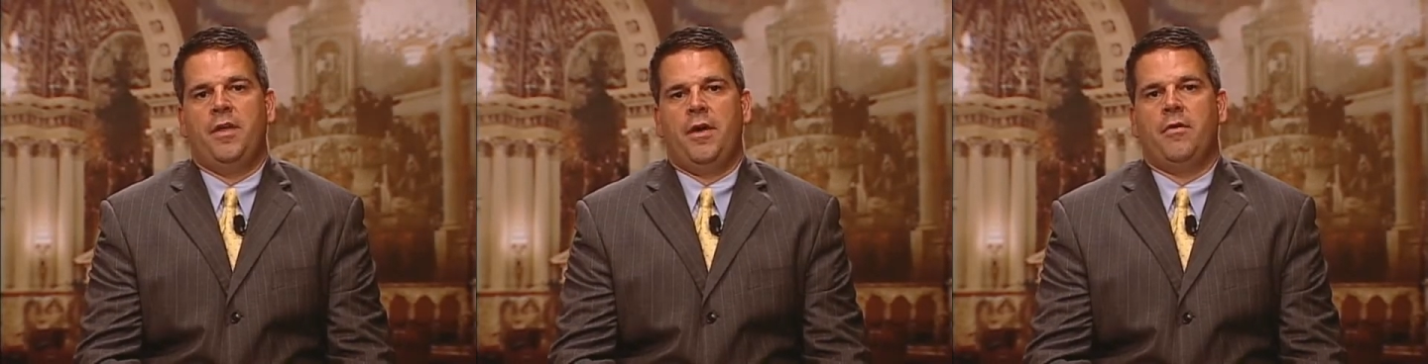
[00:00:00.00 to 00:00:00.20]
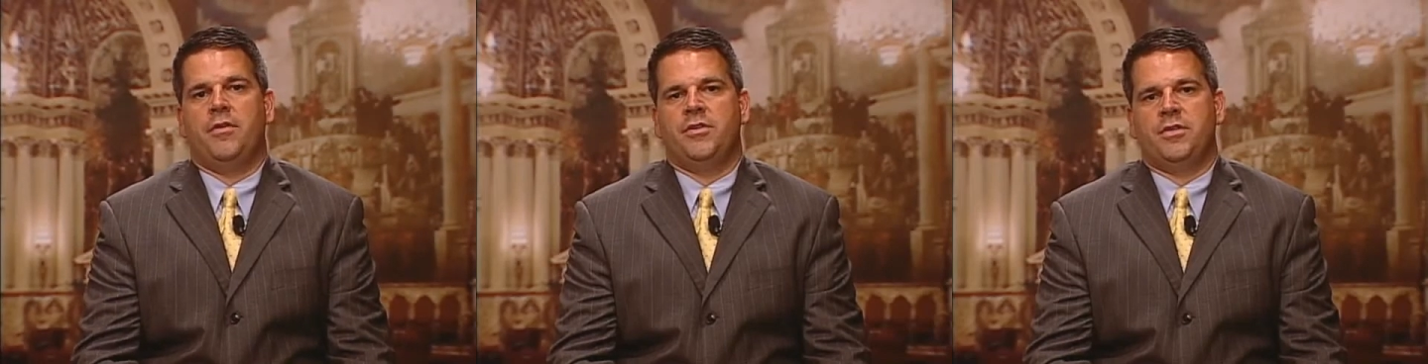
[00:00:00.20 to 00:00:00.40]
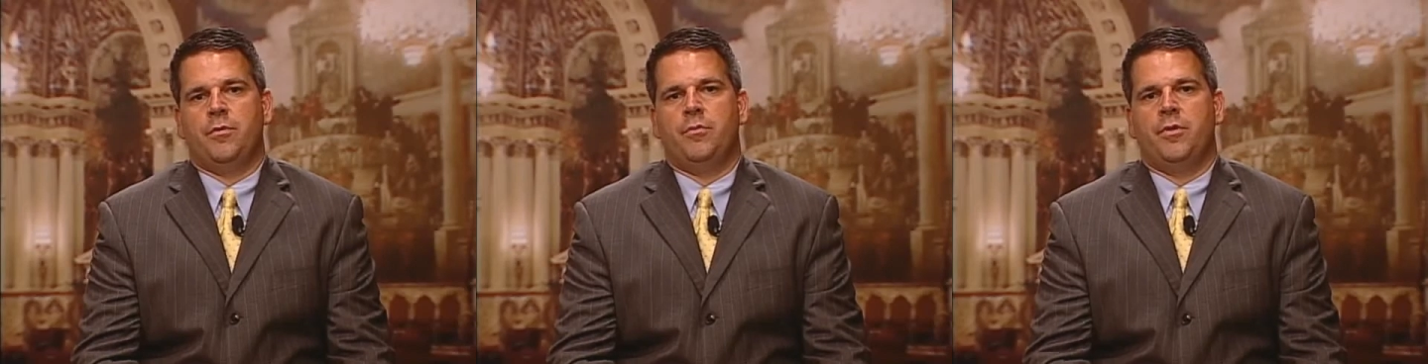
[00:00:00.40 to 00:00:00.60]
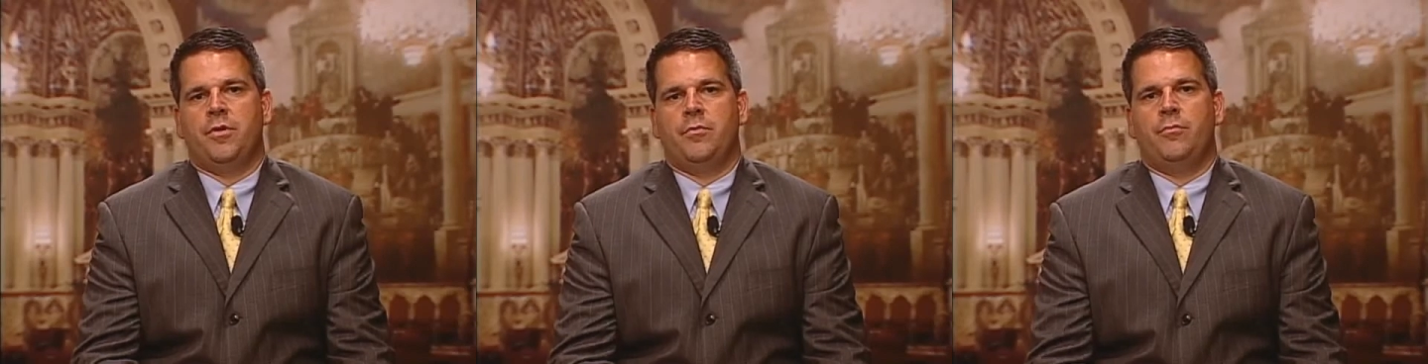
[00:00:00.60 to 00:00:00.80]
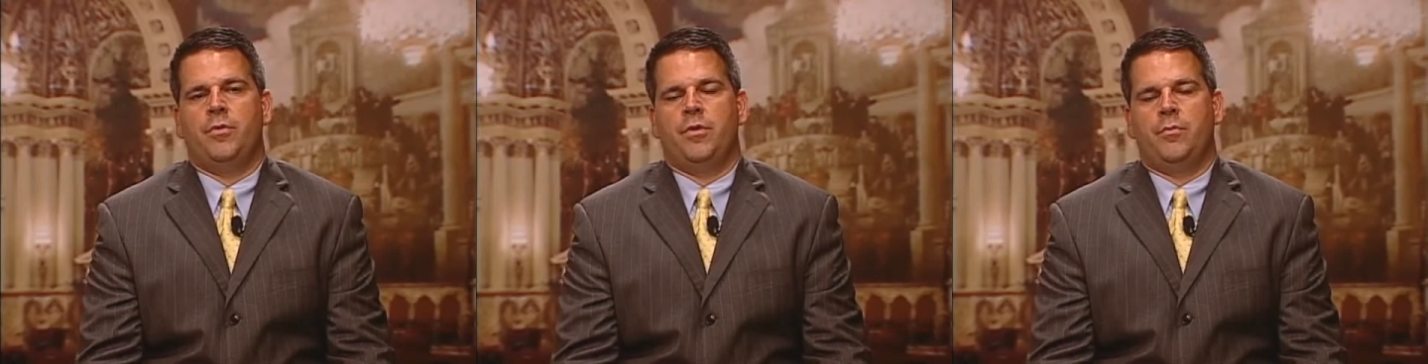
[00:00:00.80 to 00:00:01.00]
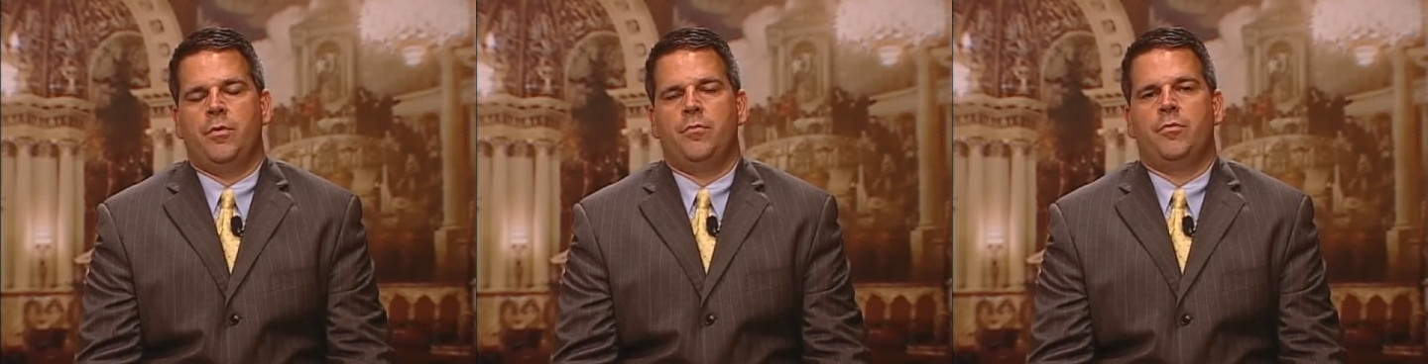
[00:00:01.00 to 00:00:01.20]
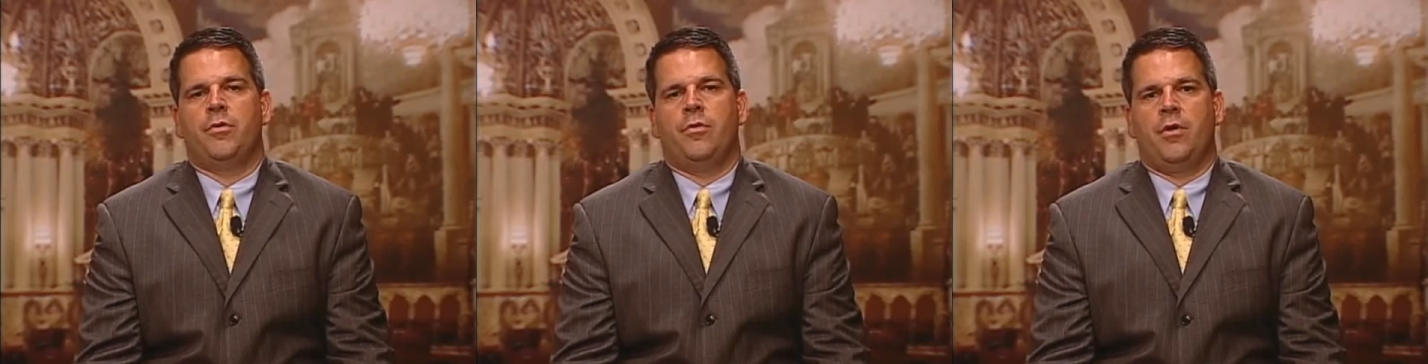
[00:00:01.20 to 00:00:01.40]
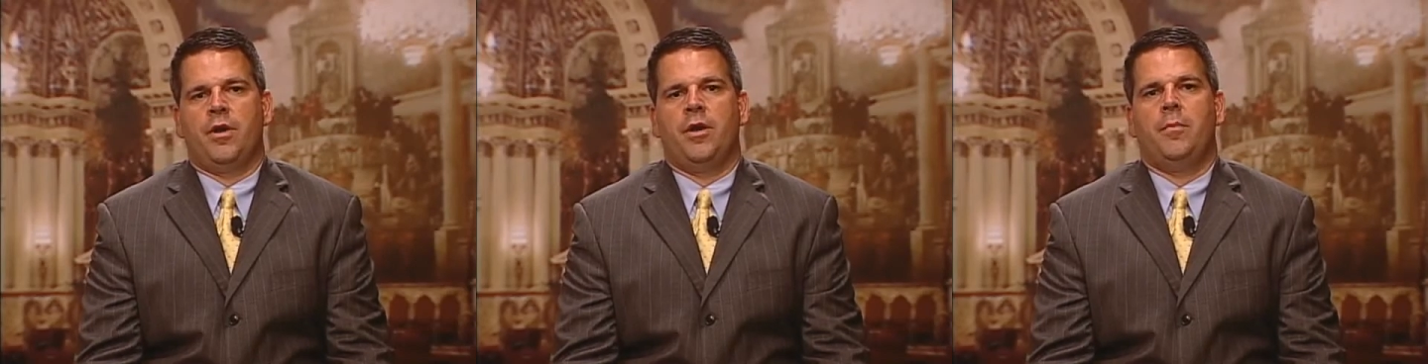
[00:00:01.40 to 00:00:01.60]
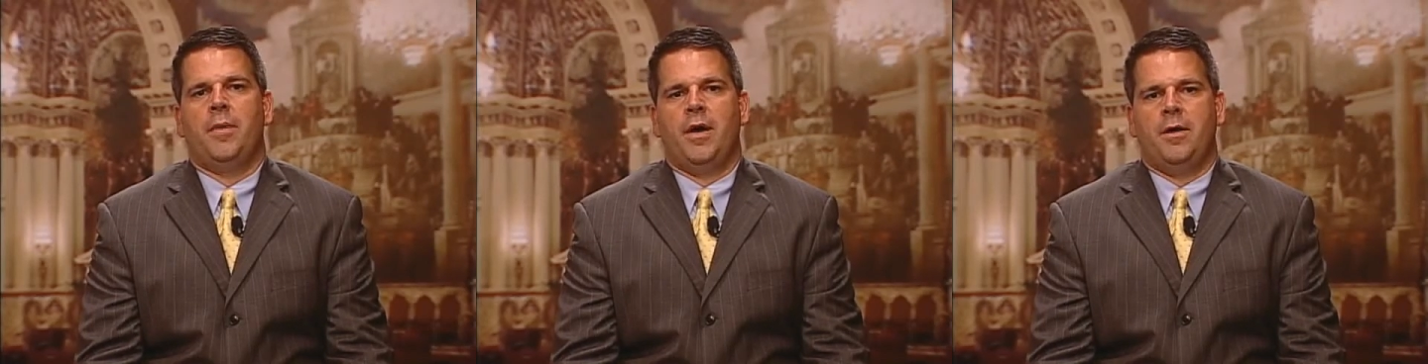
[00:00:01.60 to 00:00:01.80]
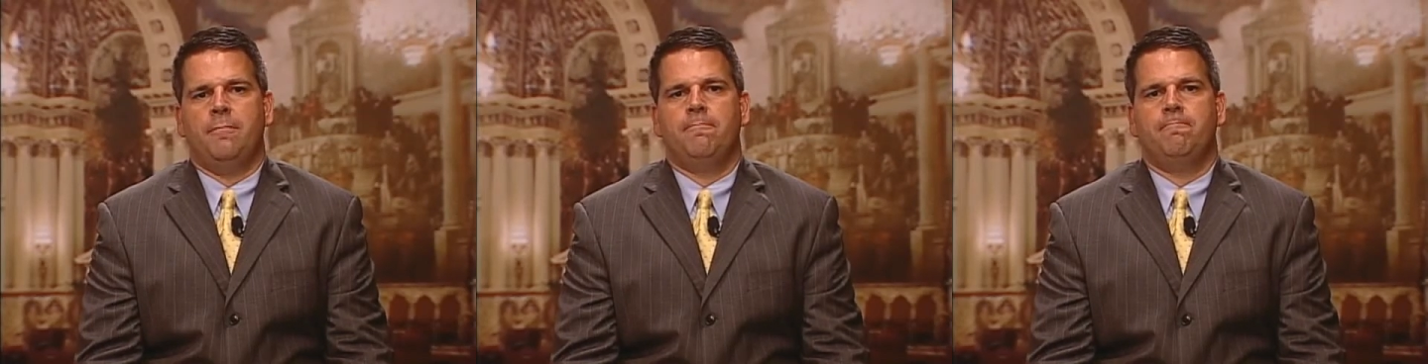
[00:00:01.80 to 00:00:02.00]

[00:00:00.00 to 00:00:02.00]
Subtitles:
the areas that we're talking about.